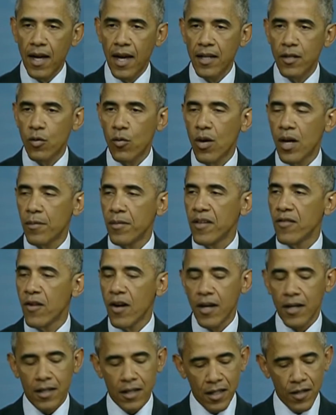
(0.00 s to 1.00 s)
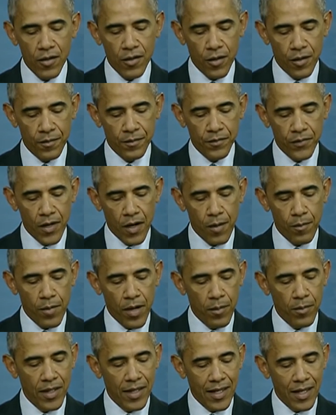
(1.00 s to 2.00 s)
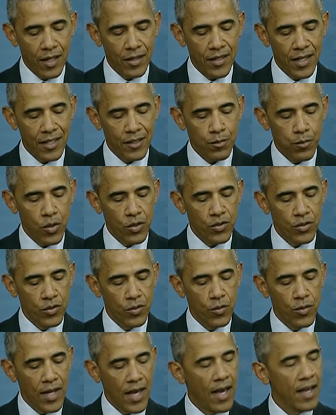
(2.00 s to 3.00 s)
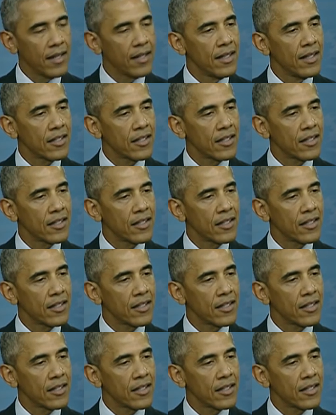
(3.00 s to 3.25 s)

I do want to be very clear, though. Our public health experts do not